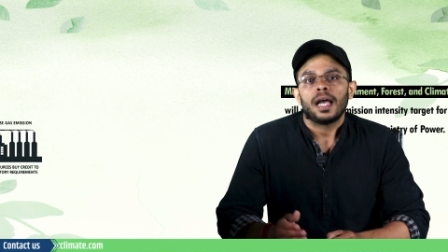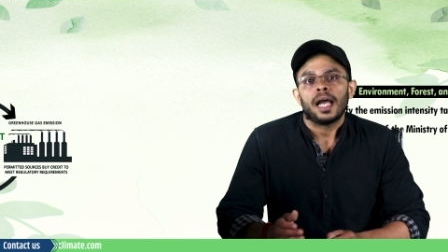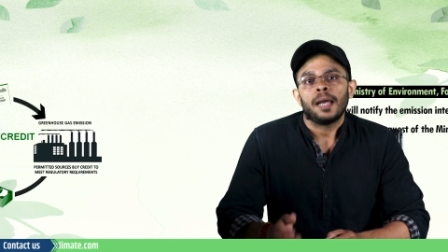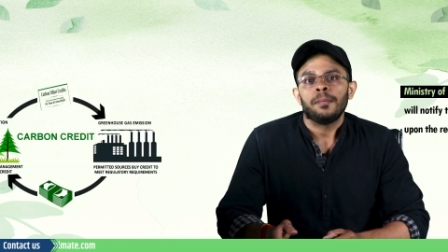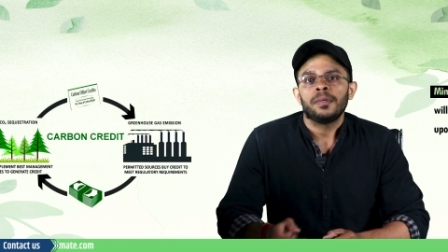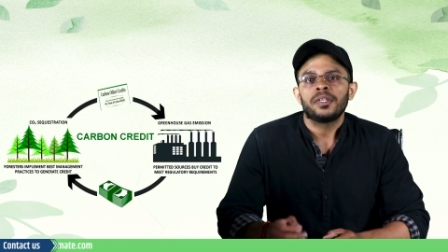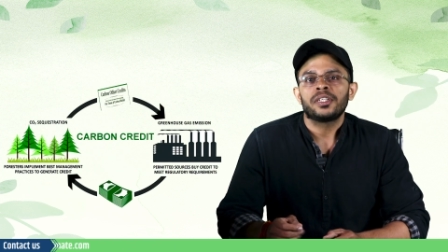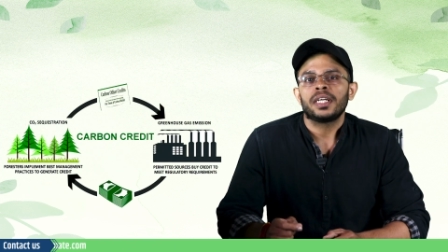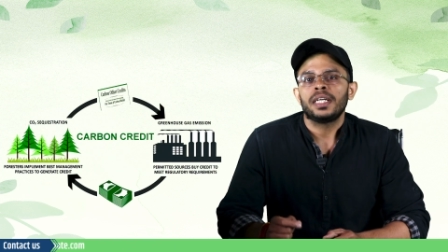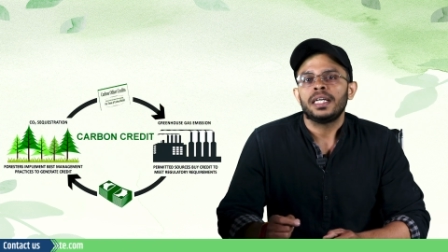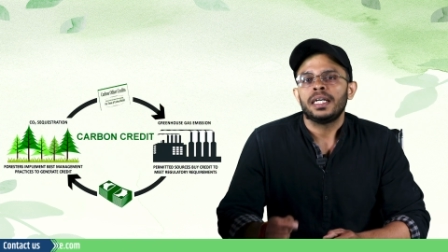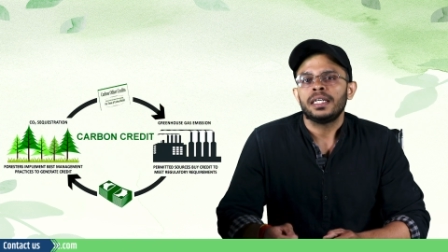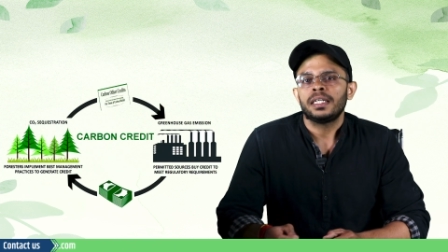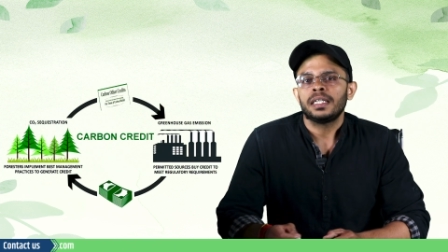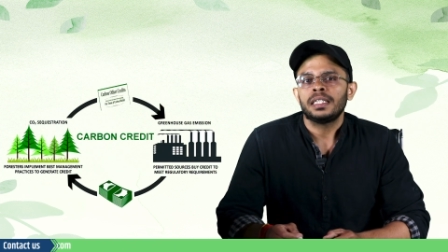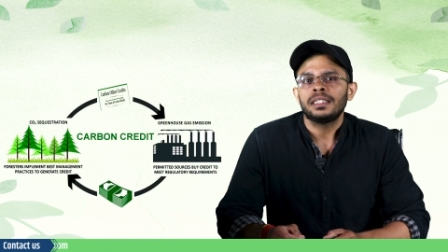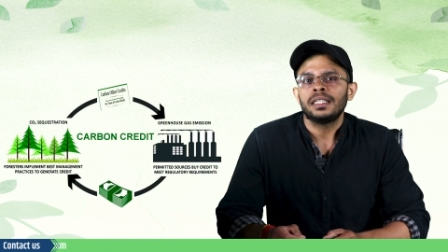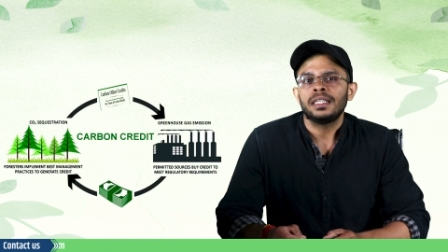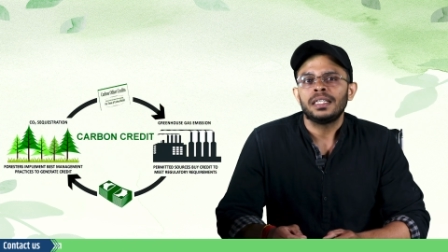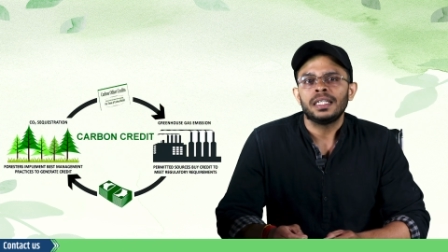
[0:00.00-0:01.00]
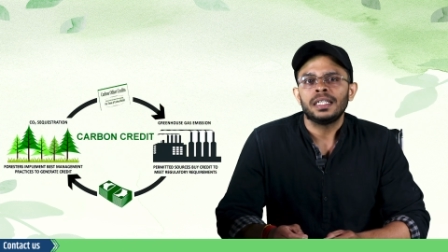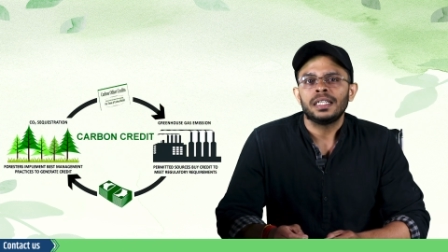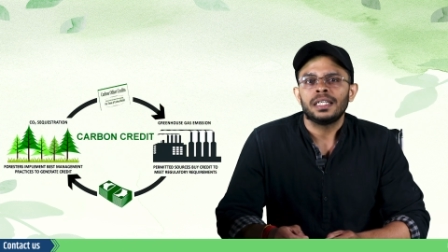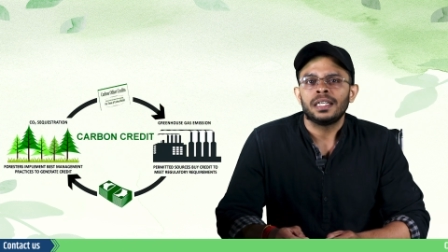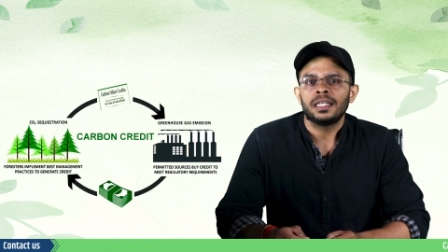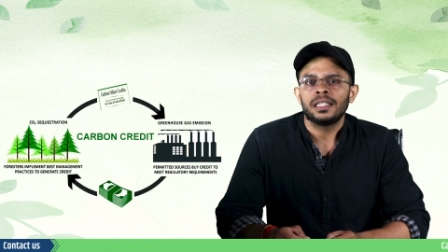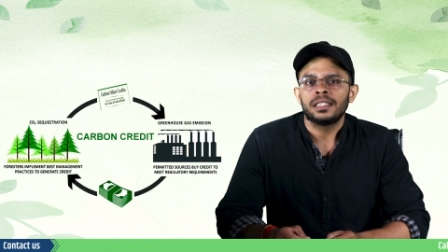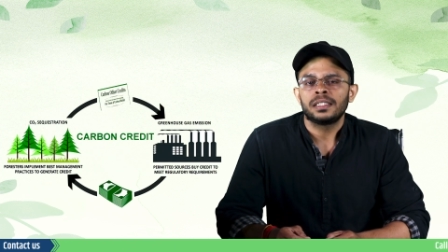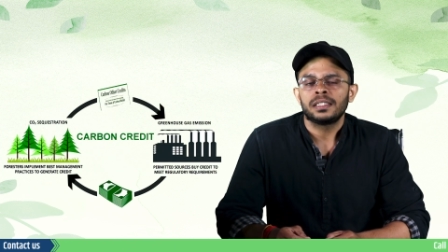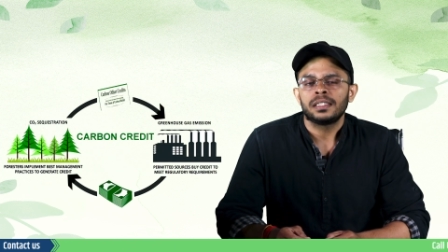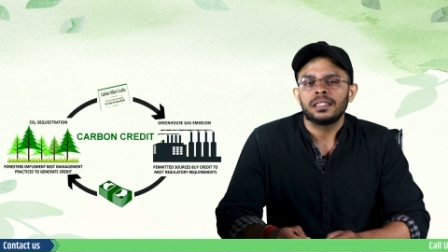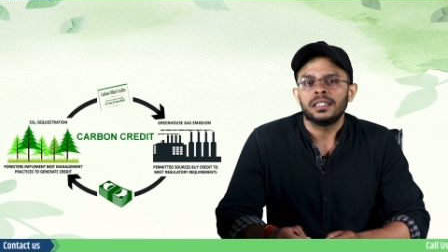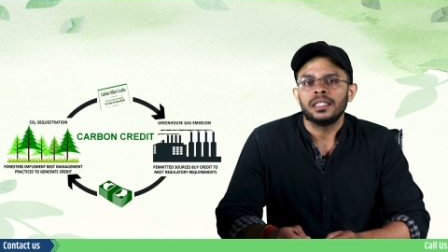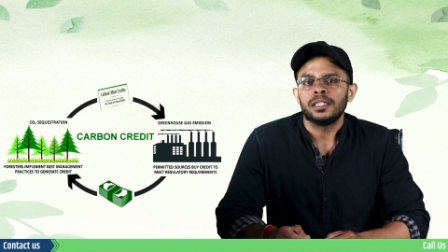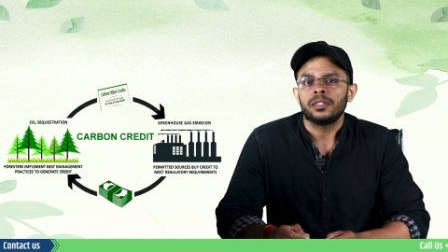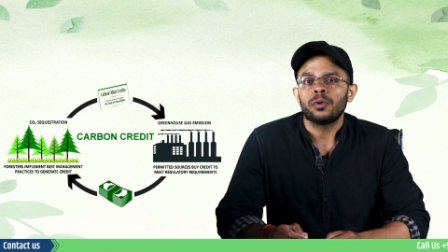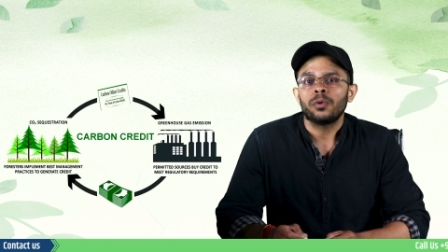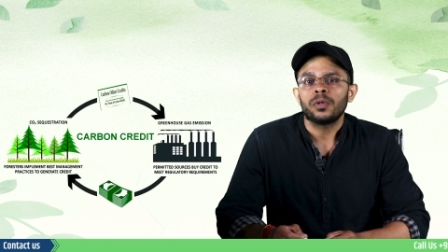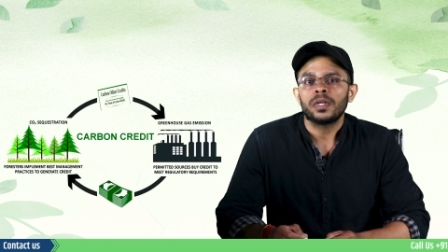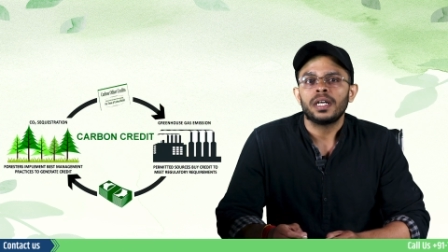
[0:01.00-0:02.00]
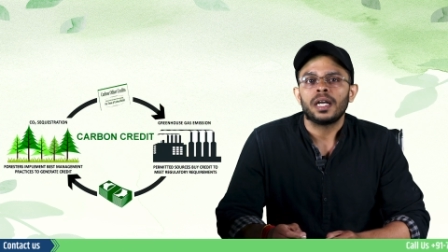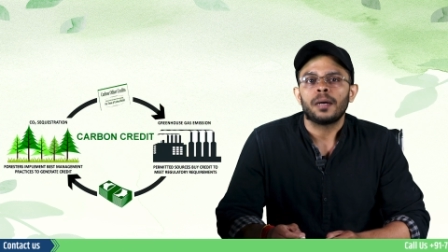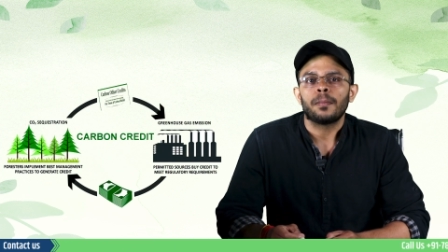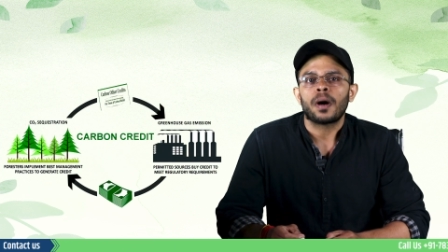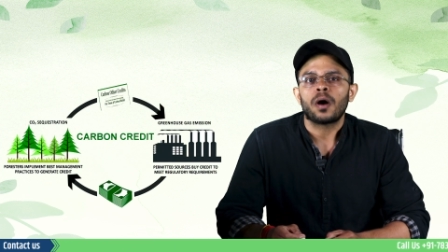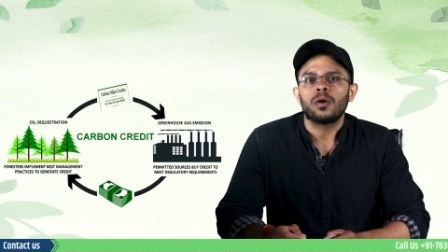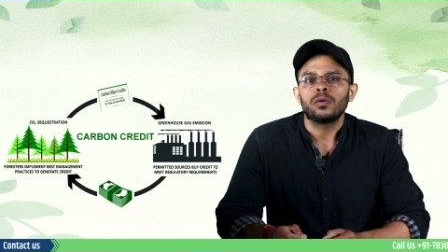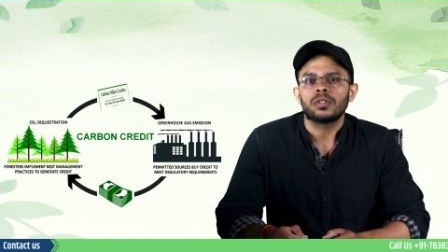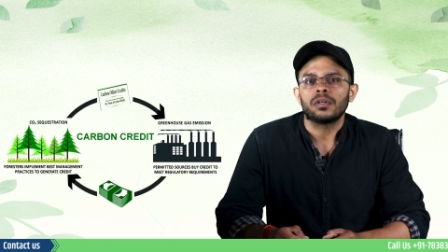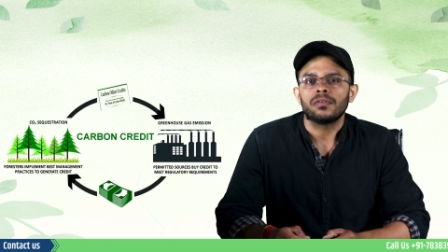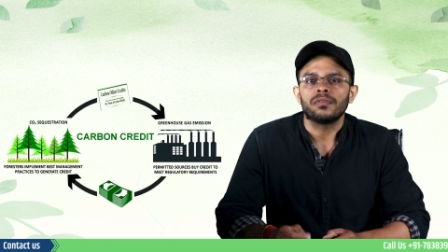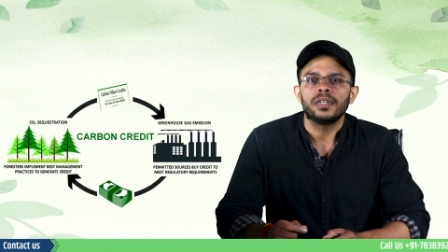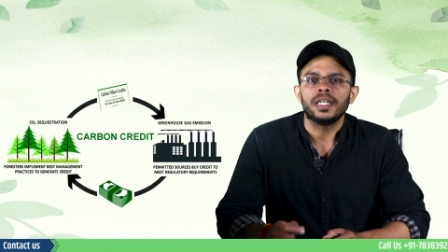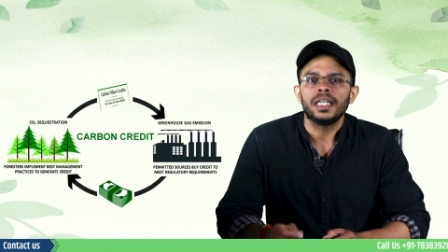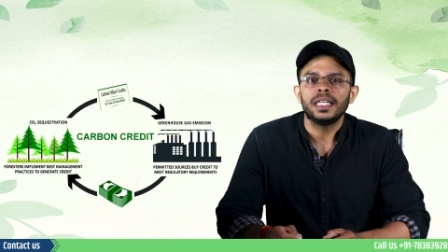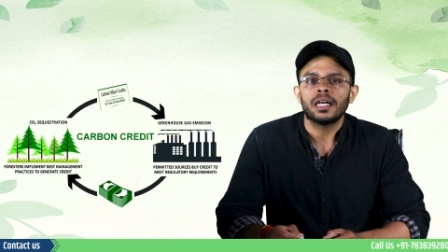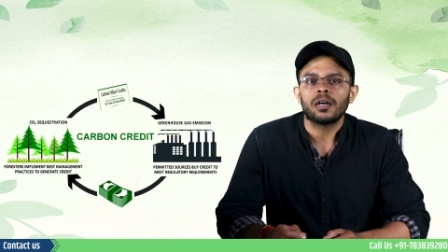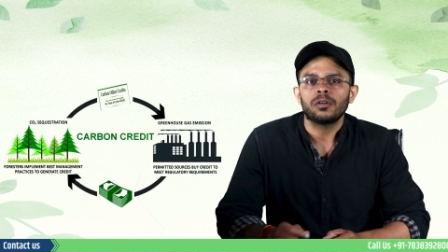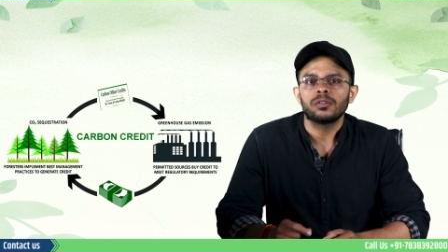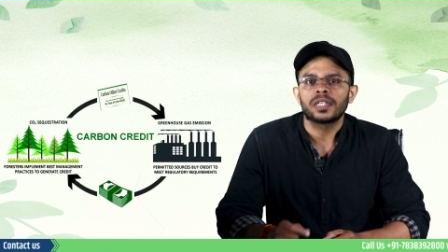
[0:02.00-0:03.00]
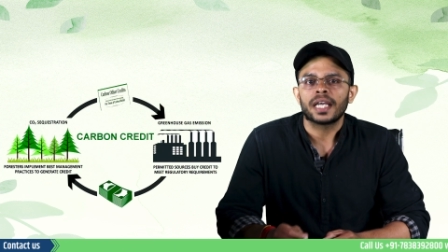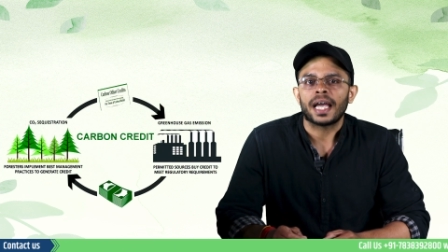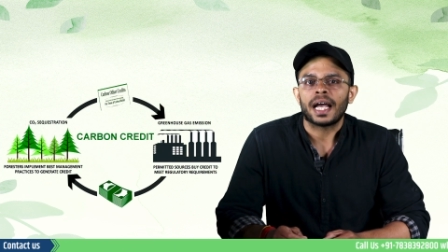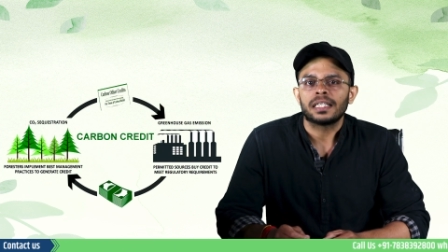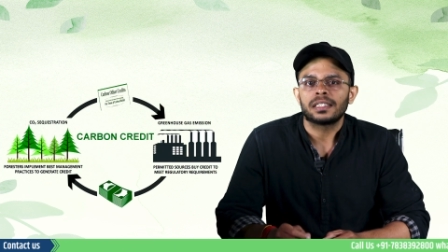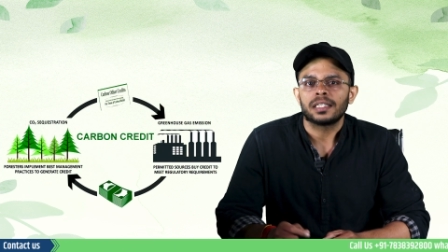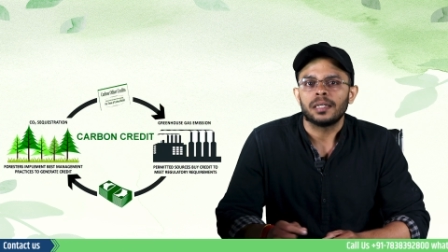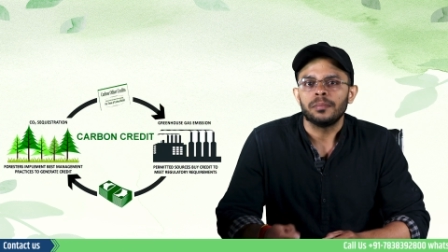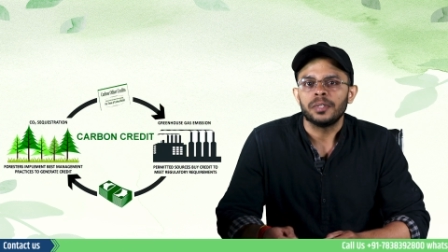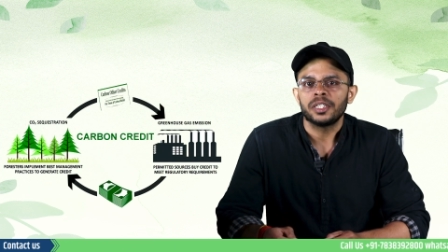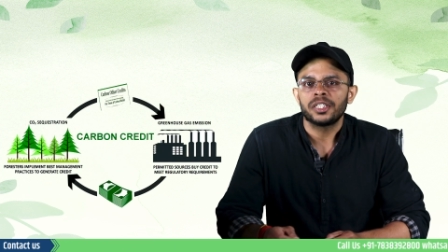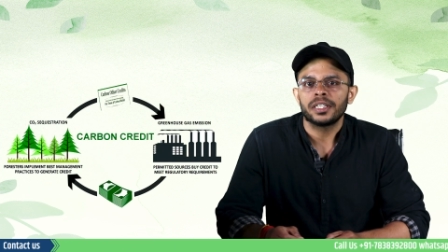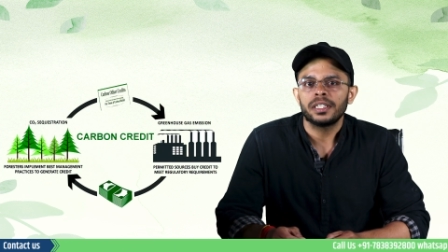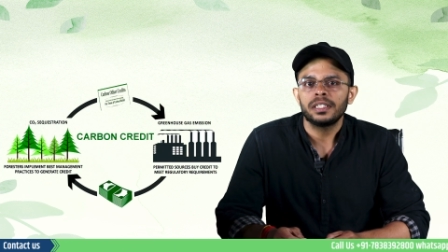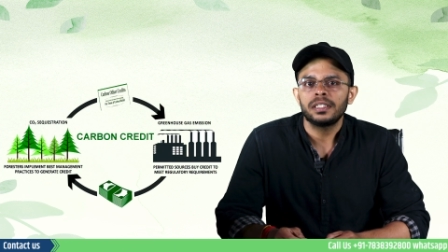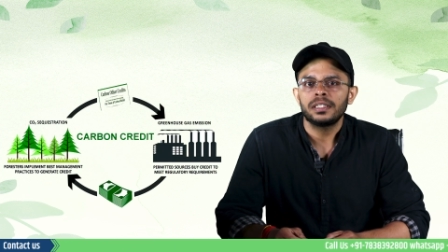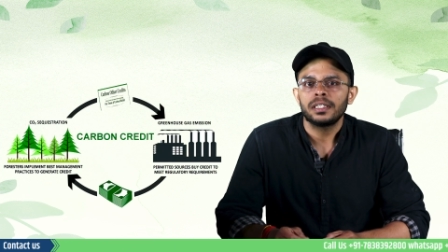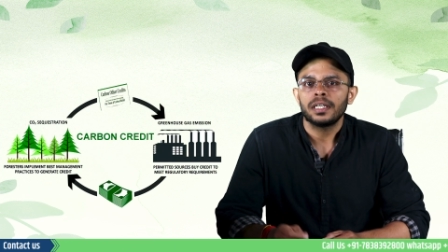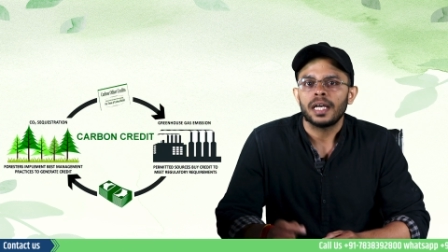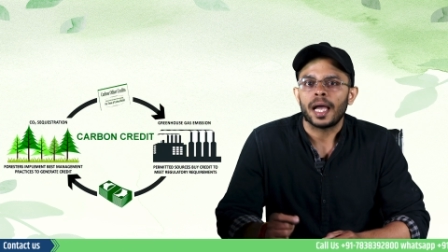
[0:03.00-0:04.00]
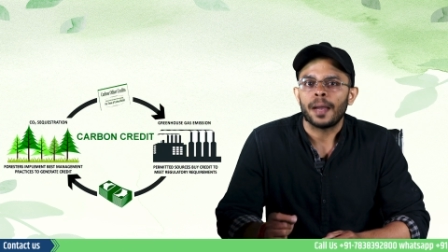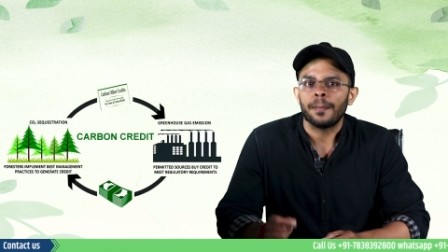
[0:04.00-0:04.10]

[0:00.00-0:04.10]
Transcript: Emission intensity is the total amount of greenhouse gas emissions